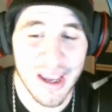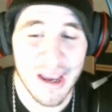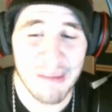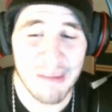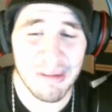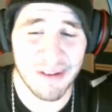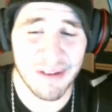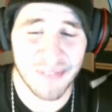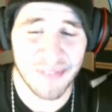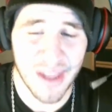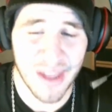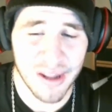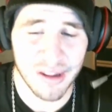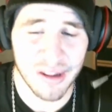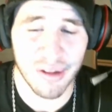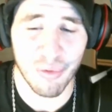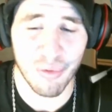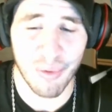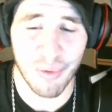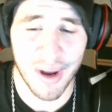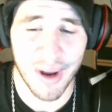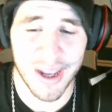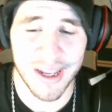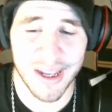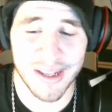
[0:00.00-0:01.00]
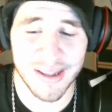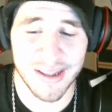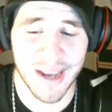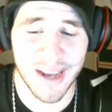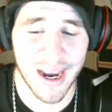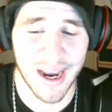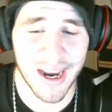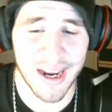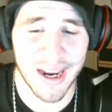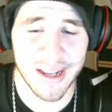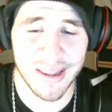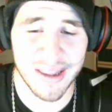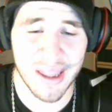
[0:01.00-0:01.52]
But if that's the way he
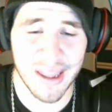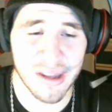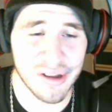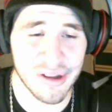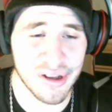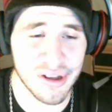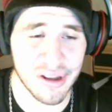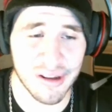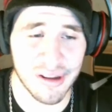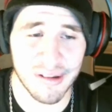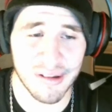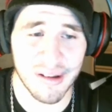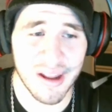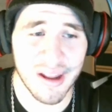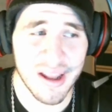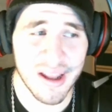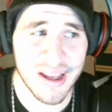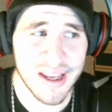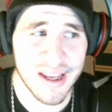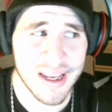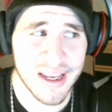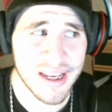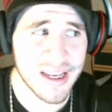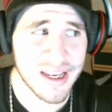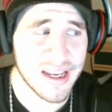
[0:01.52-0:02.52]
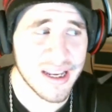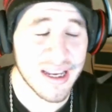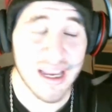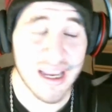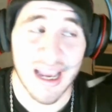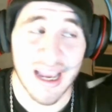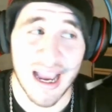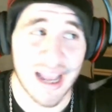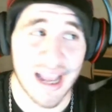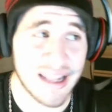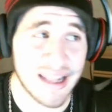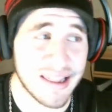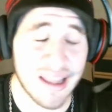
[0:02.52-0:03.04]
died, that's
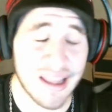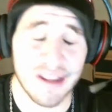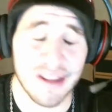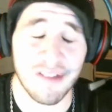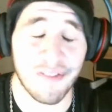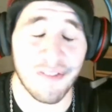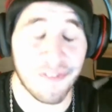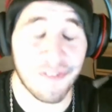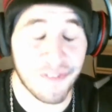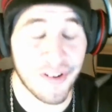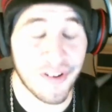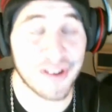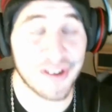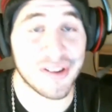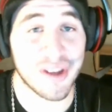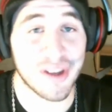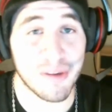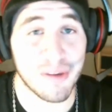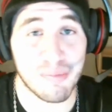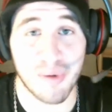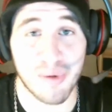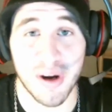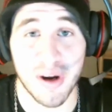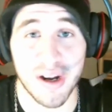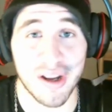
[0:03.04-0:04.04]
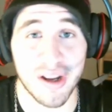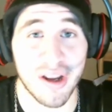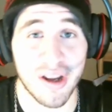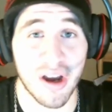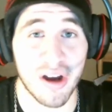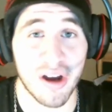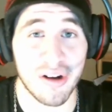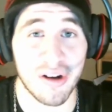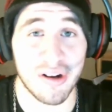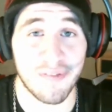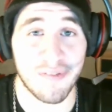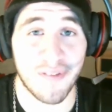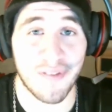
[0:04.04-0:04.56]
a fucked up way to
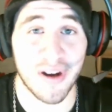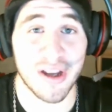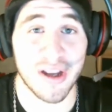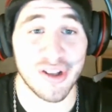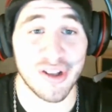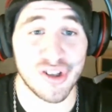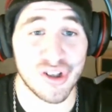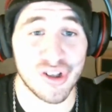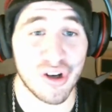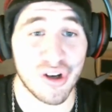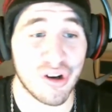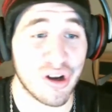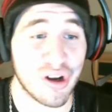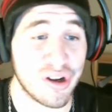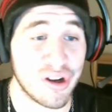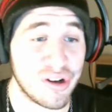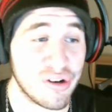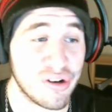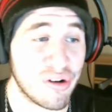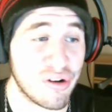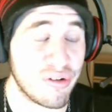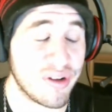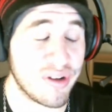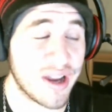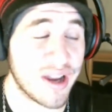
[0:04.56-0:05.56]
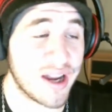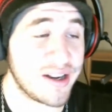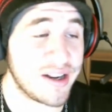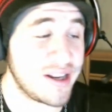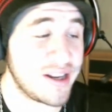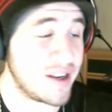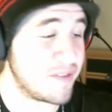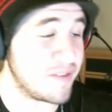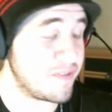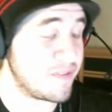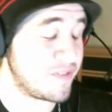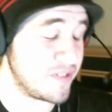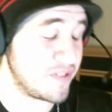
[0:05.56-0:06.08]
go, to fucking choke on your own
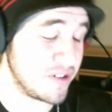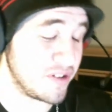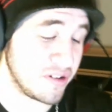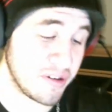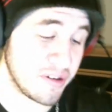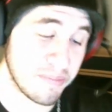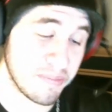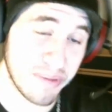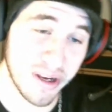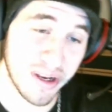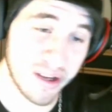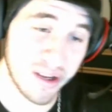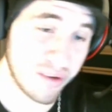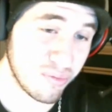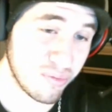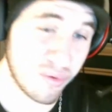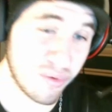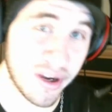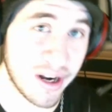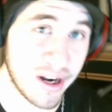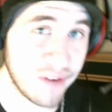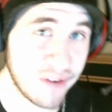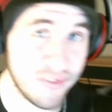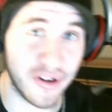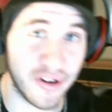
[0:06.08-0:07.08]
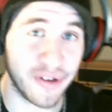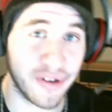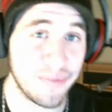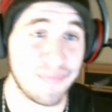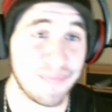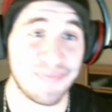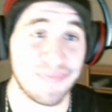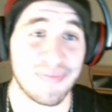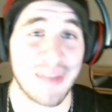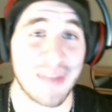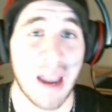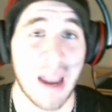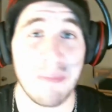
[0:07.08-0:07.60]
goddamn food. But whatever,
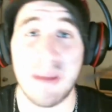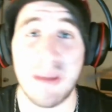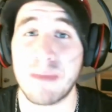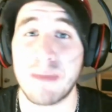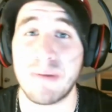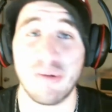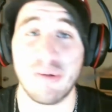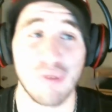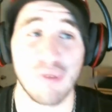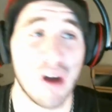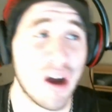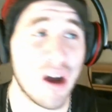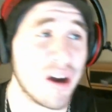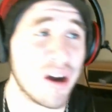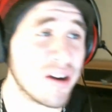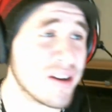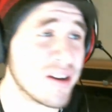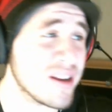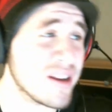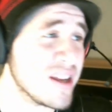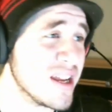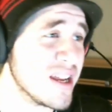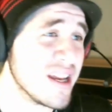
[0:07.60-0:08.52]
I may be wrong.